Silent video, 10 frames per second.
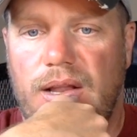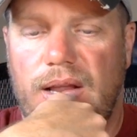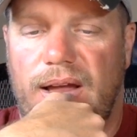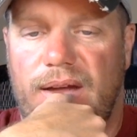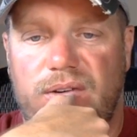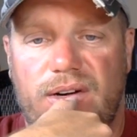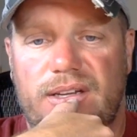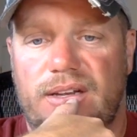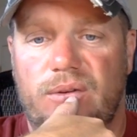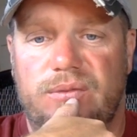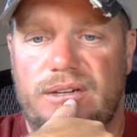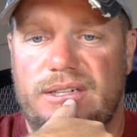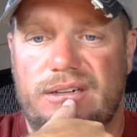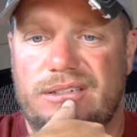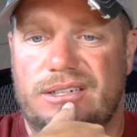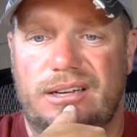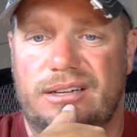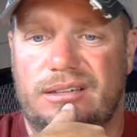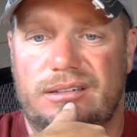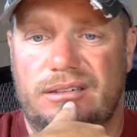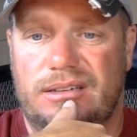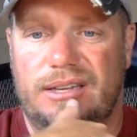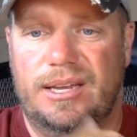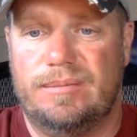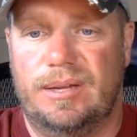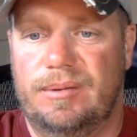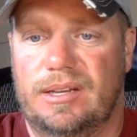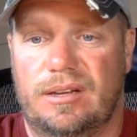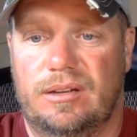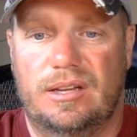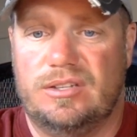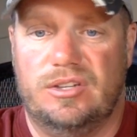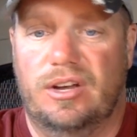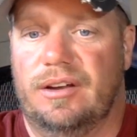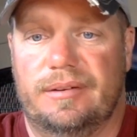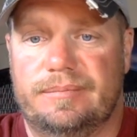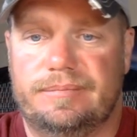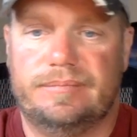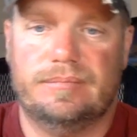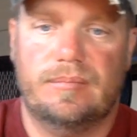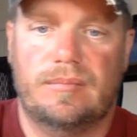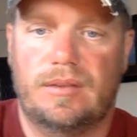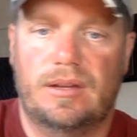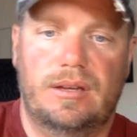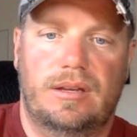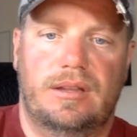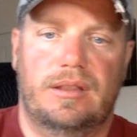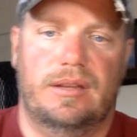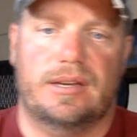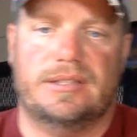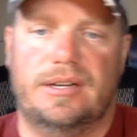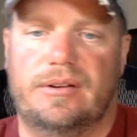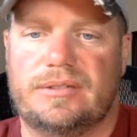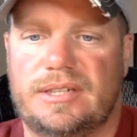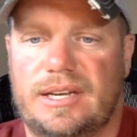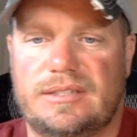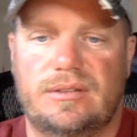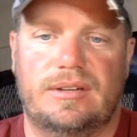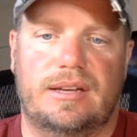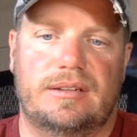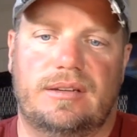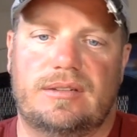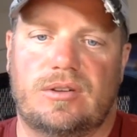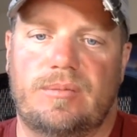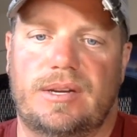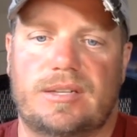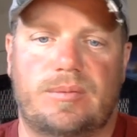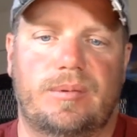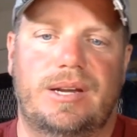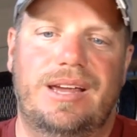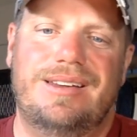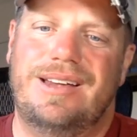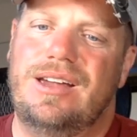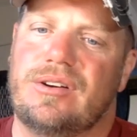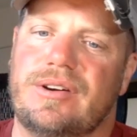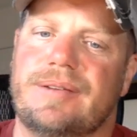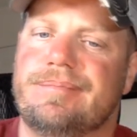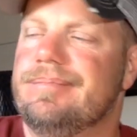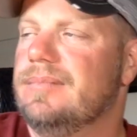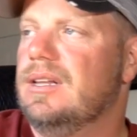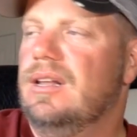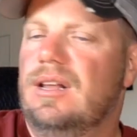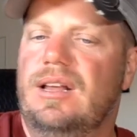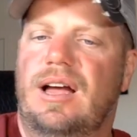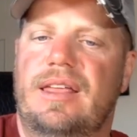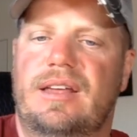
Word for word: I've heard the new Frontier is done. They keep telling me it's done. The exterior was nice. New night is going to be a disappointment. I agree. I